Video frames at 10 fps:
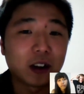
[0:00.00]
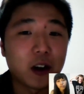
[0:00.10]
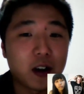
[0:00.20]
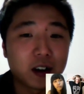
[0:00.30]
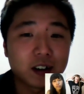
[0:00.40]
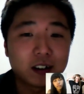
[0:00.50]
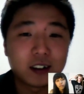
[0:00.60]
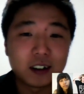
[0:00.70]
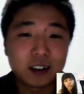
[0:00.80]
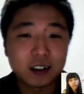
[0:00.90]
long?
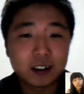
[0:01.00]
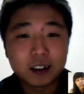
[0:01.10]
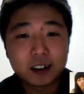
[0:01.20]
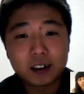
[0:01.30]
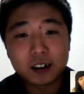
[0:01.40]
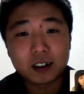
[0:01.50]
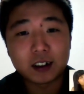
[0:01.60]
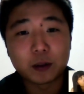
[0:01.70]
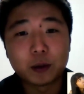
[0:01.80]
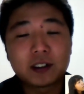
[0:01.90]

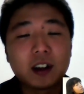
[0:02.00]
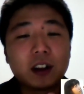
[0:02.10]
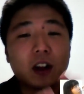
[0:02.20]
What's a